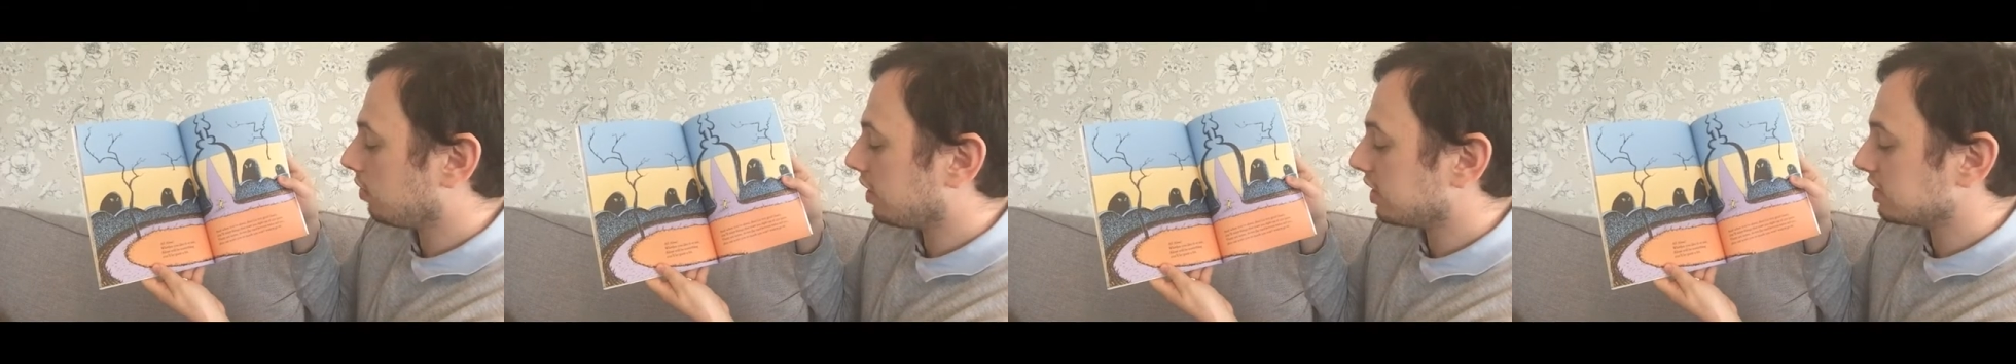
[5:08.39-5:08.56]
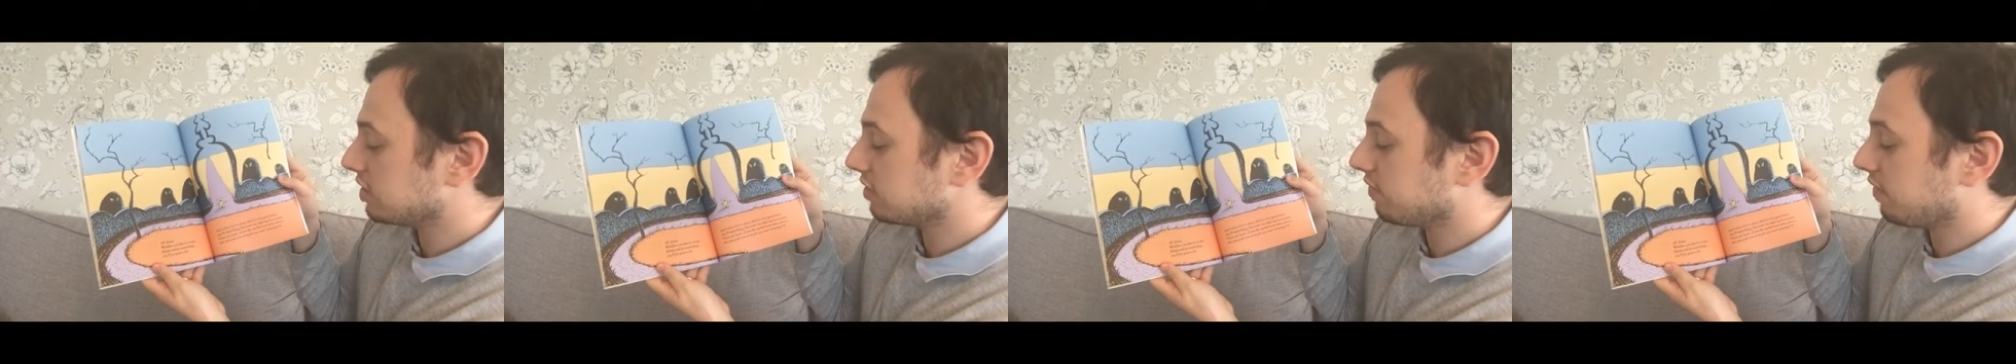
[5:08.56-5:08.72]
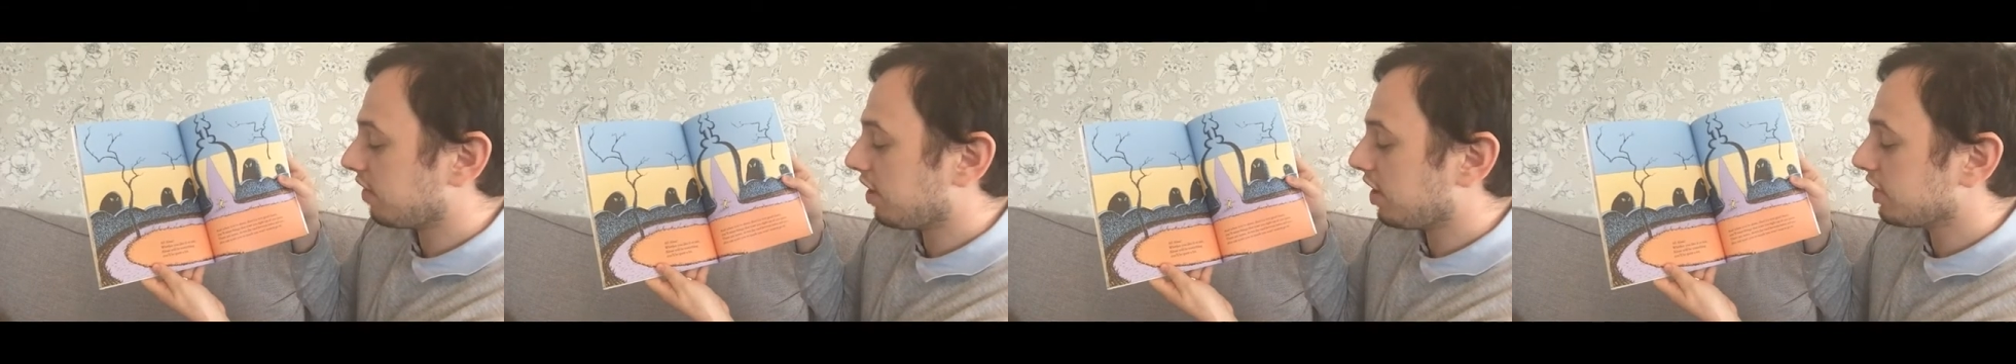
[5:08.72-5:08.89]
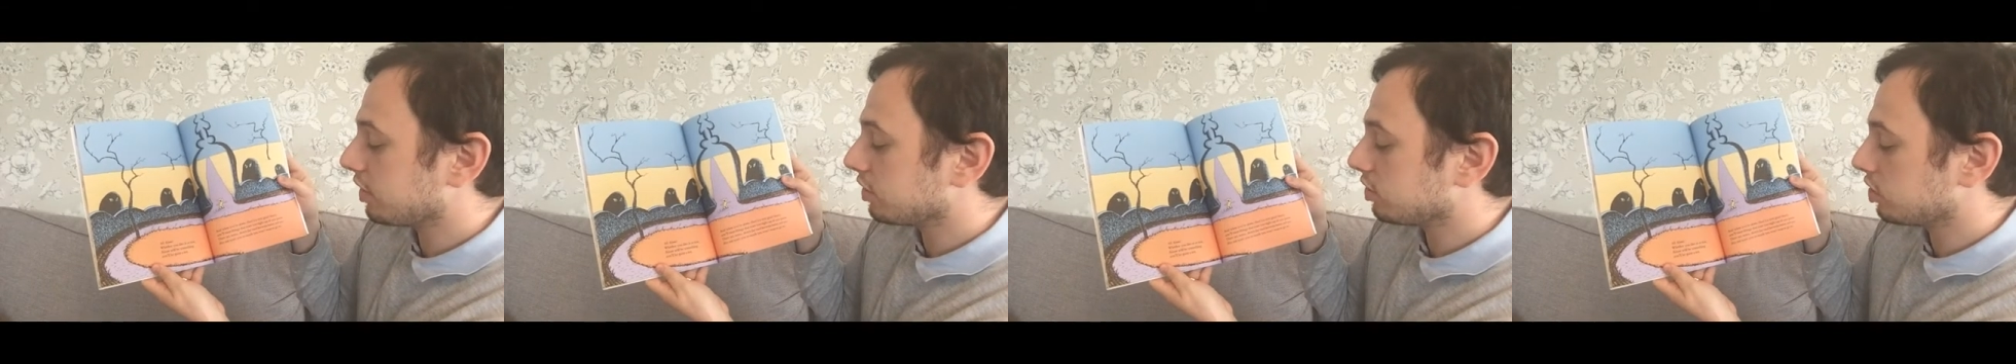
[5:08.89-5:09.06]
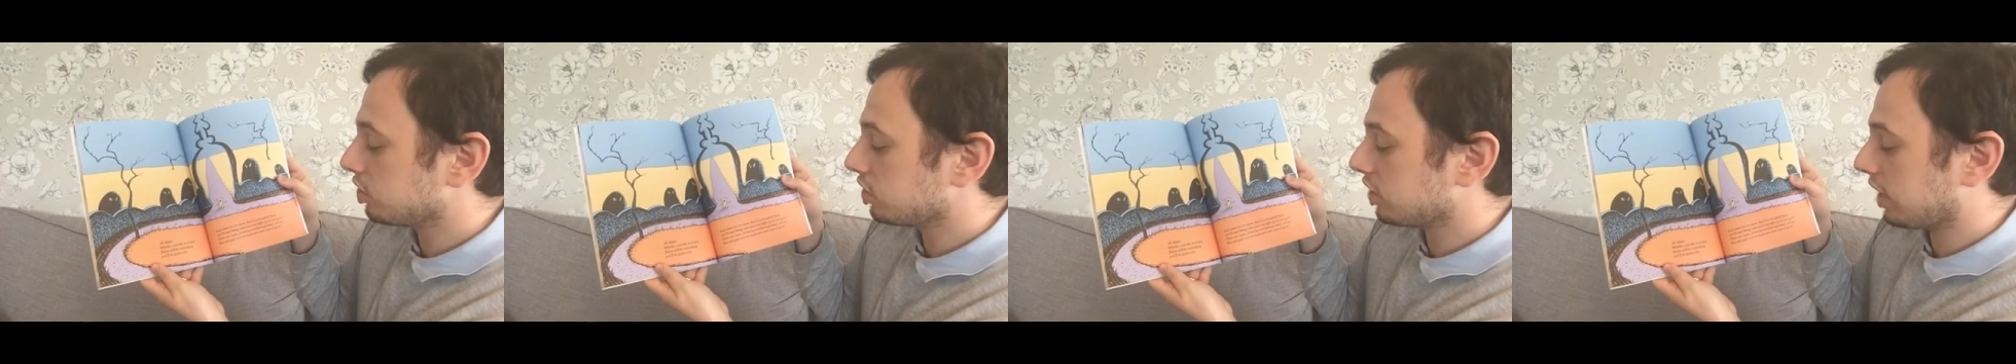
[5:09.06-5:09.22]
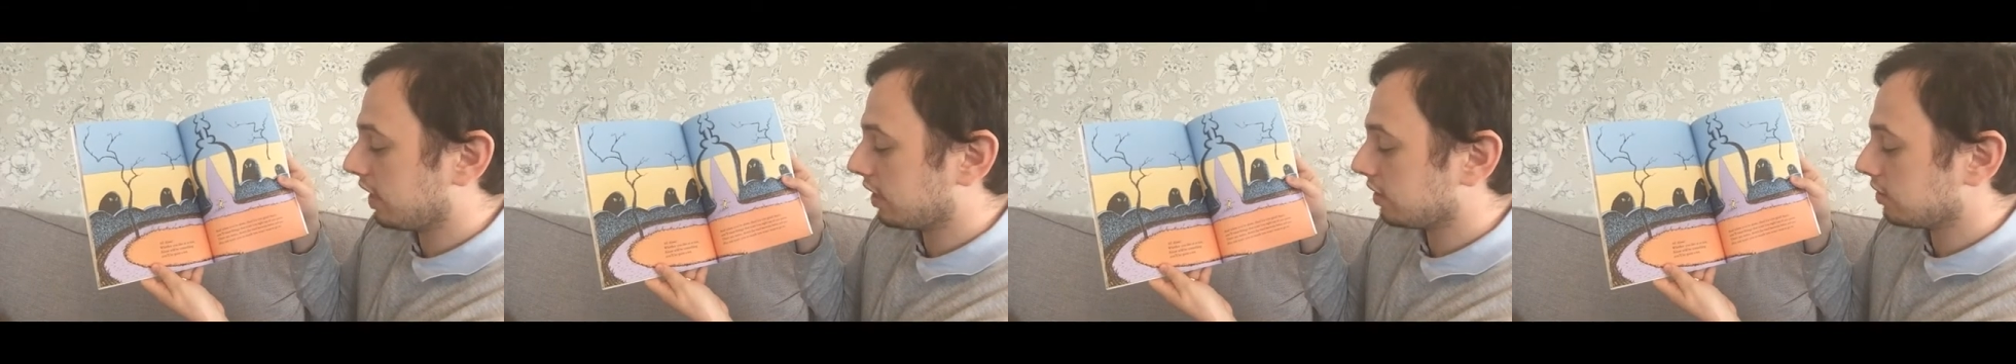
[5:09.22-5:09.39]
there's a very good
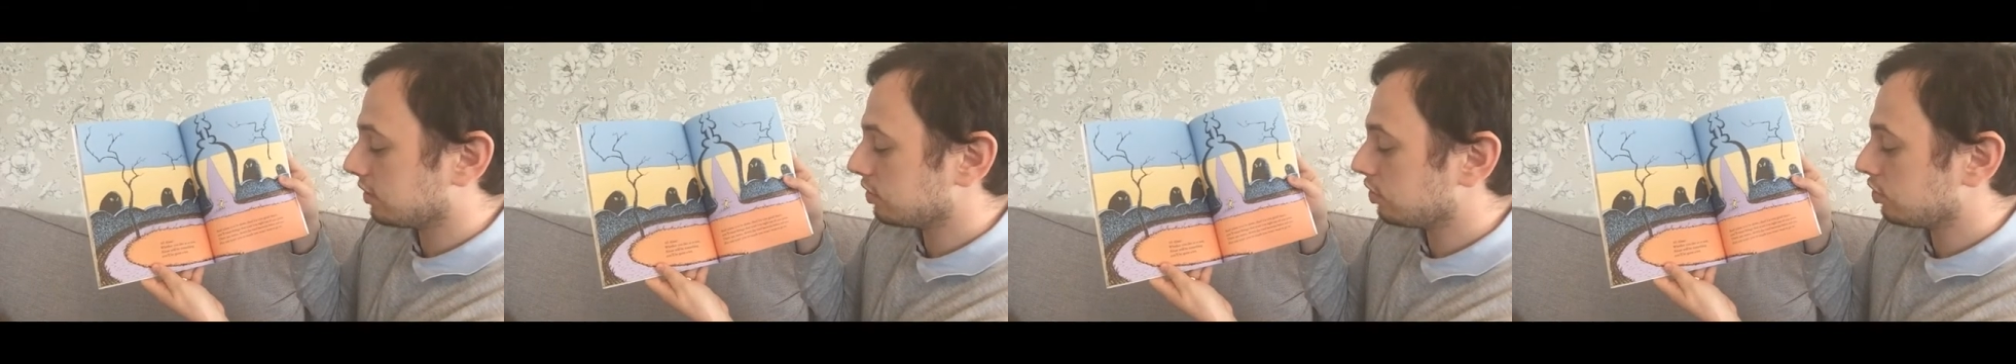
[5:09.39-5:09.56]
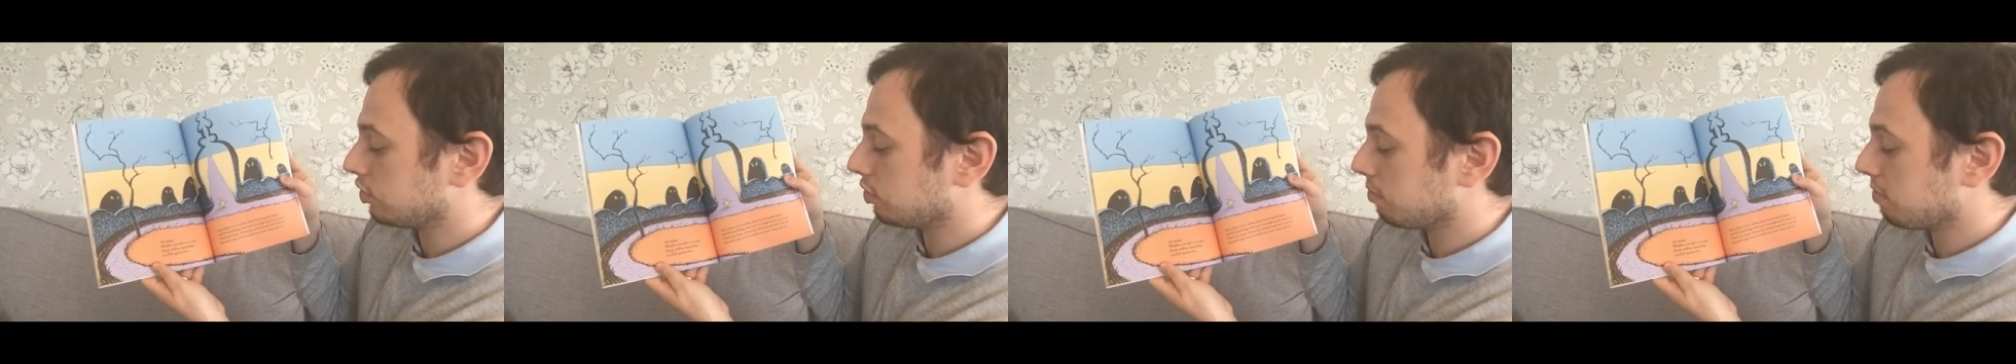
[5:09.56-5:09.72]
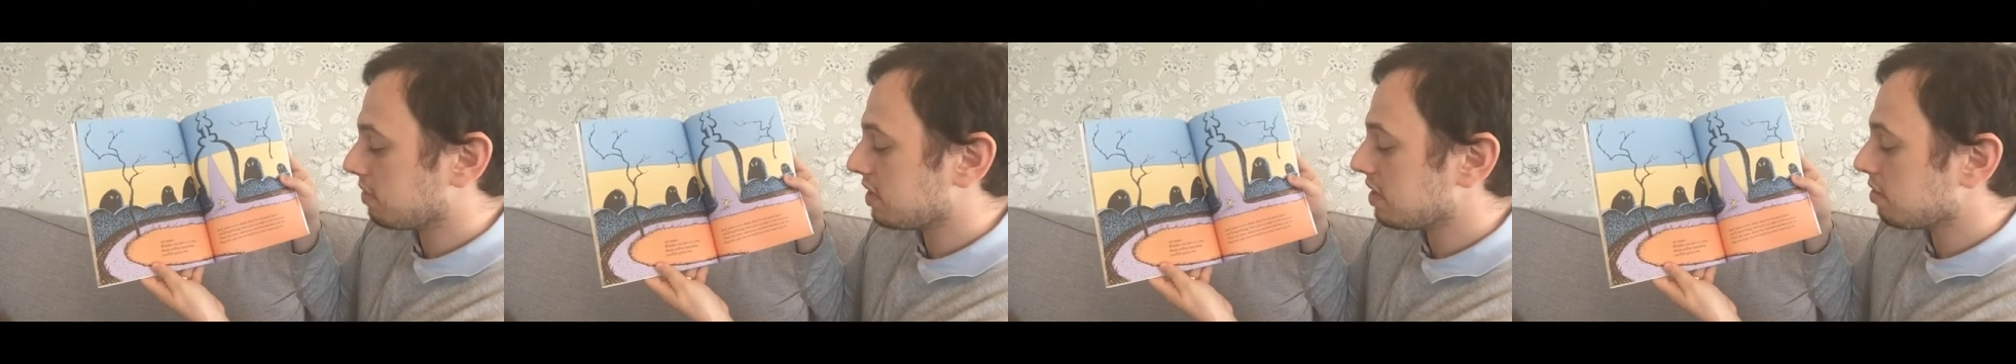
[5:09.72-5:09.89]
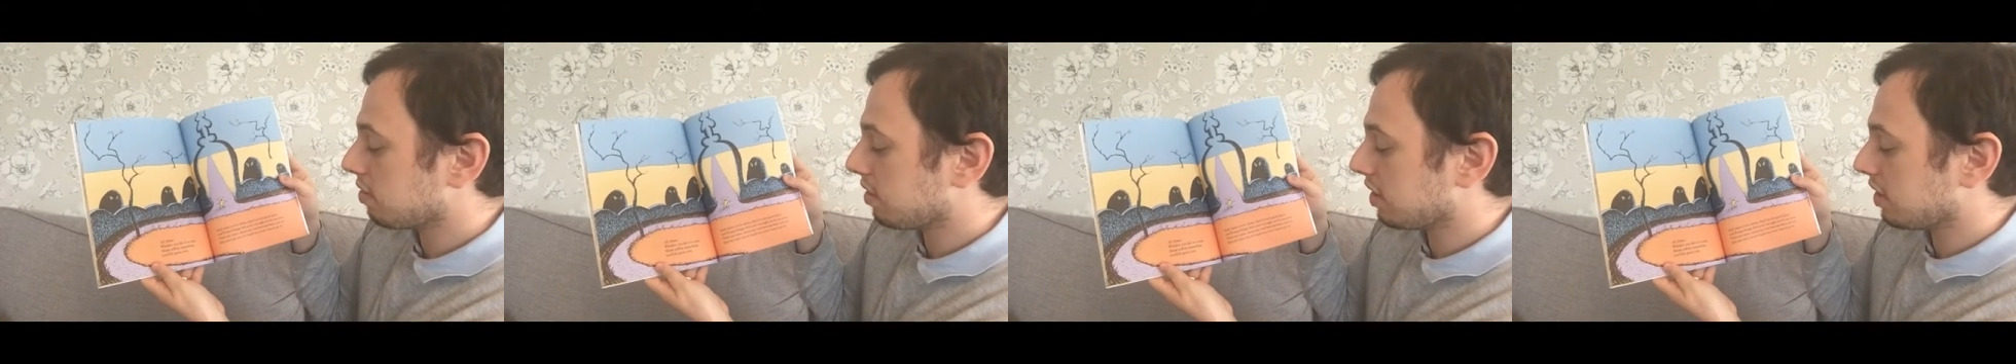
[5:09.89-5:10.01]
chance you'll meet